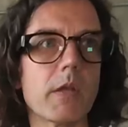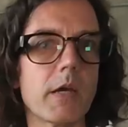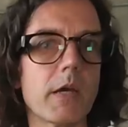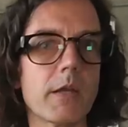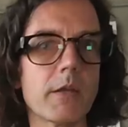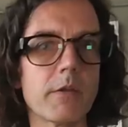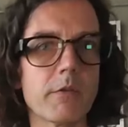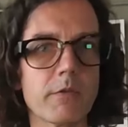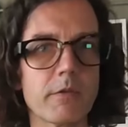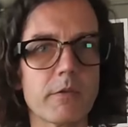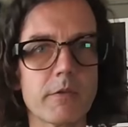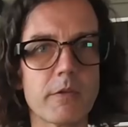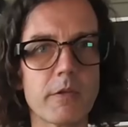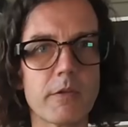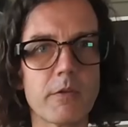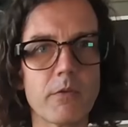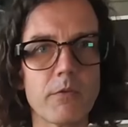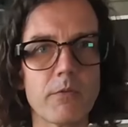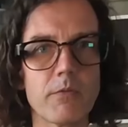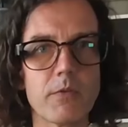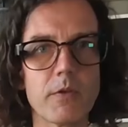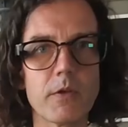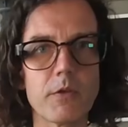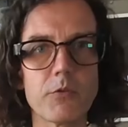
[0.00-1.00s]
and they
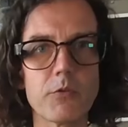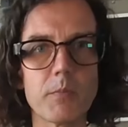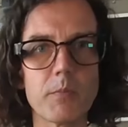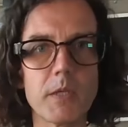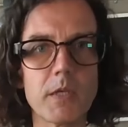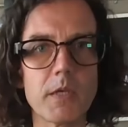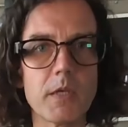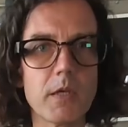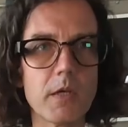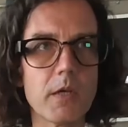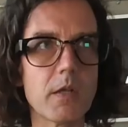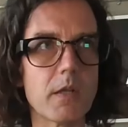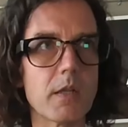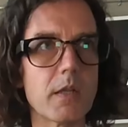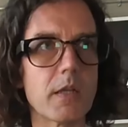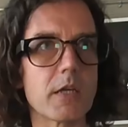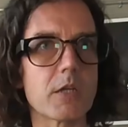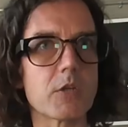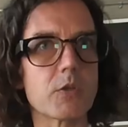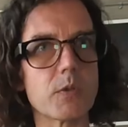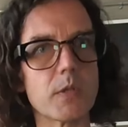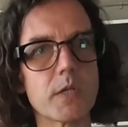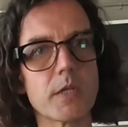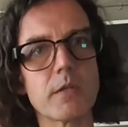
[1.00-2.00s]
don't feel to be
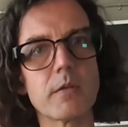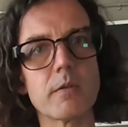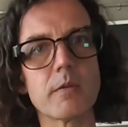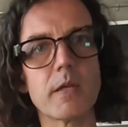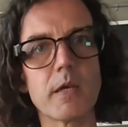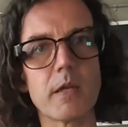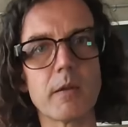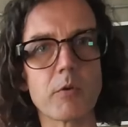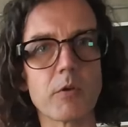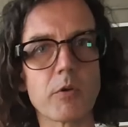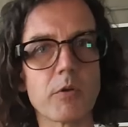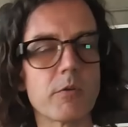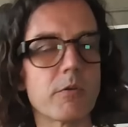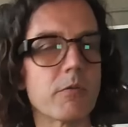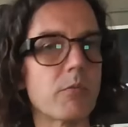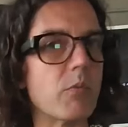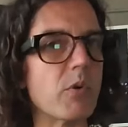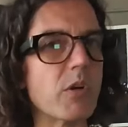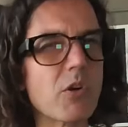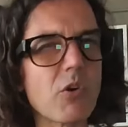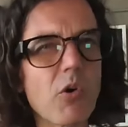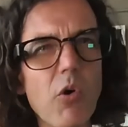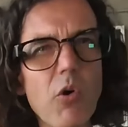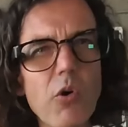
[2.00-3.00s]
like threatened that I'm going to
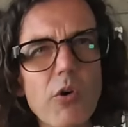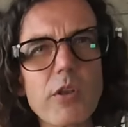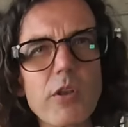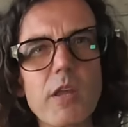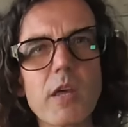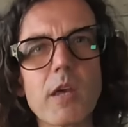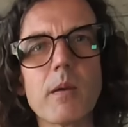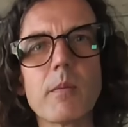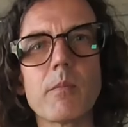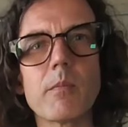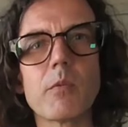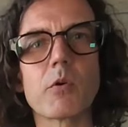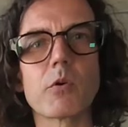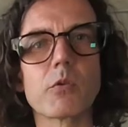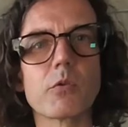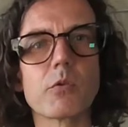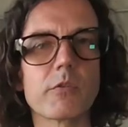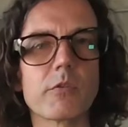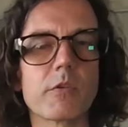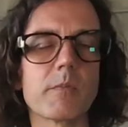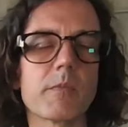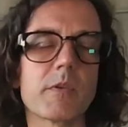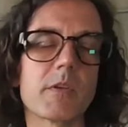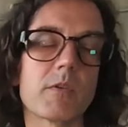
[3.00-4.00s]
record them or do
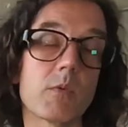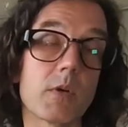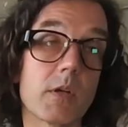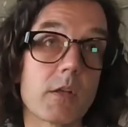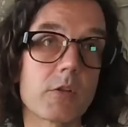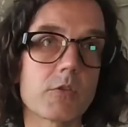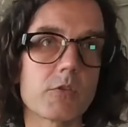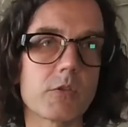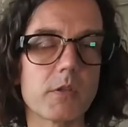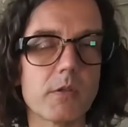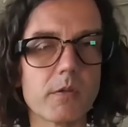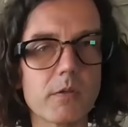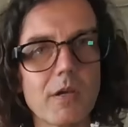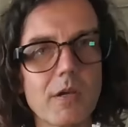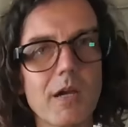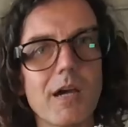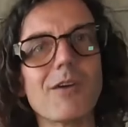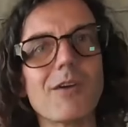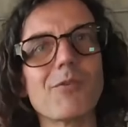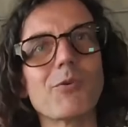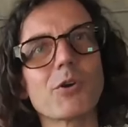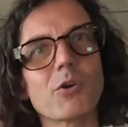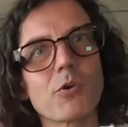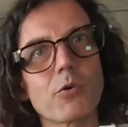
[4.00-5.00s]
something. Well, actually,
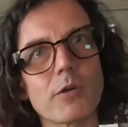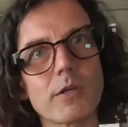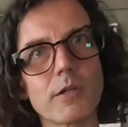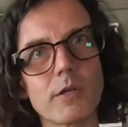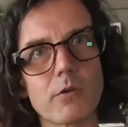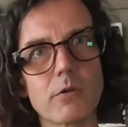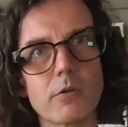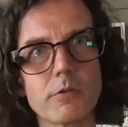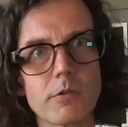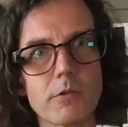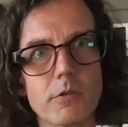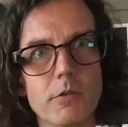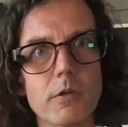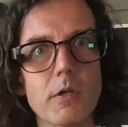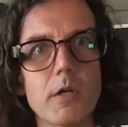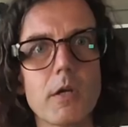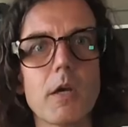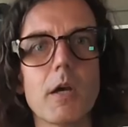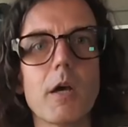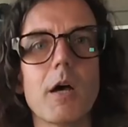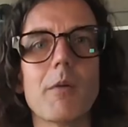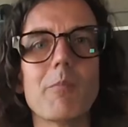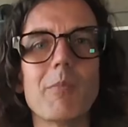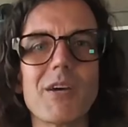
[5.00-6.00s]
I record their audio.
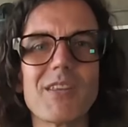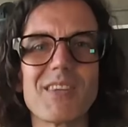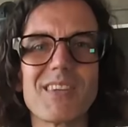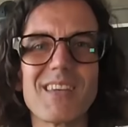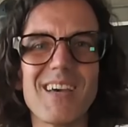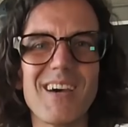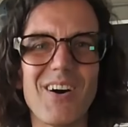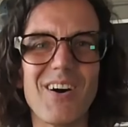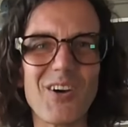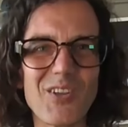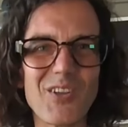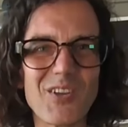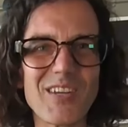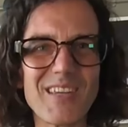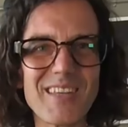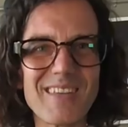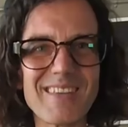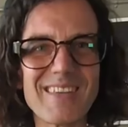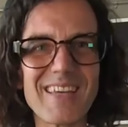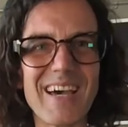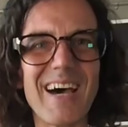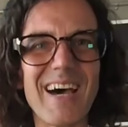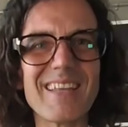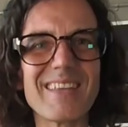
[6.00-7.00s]
But other than
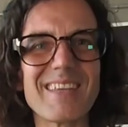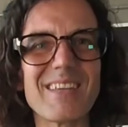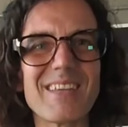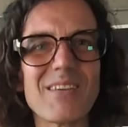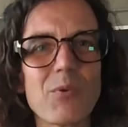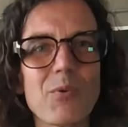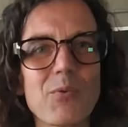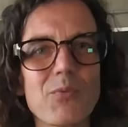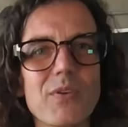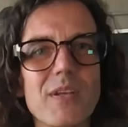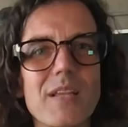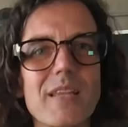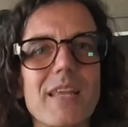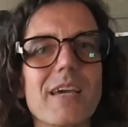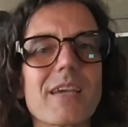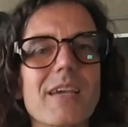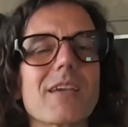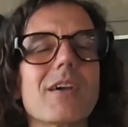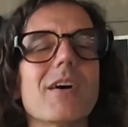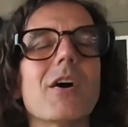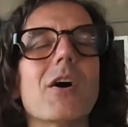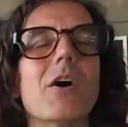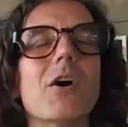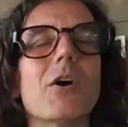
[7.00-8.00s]
that, they don't feel
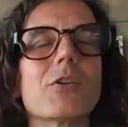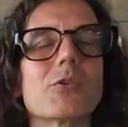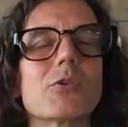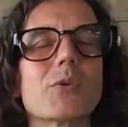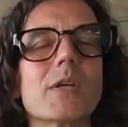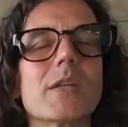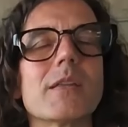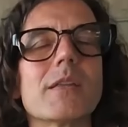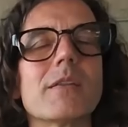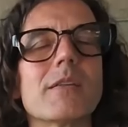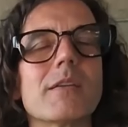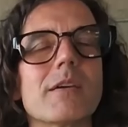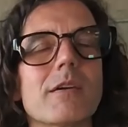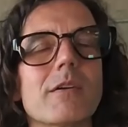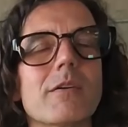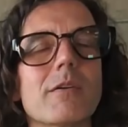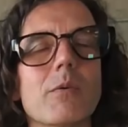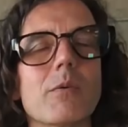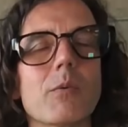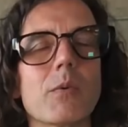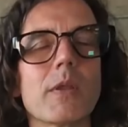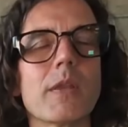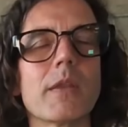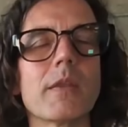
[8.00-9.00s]
like threatened
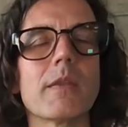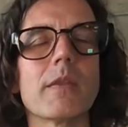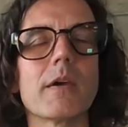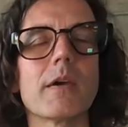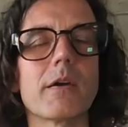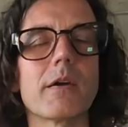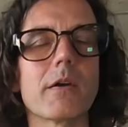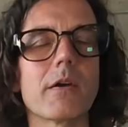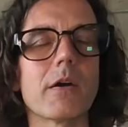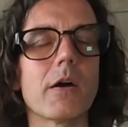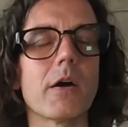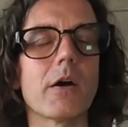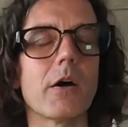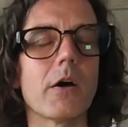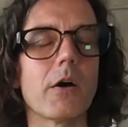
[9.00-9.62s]
within their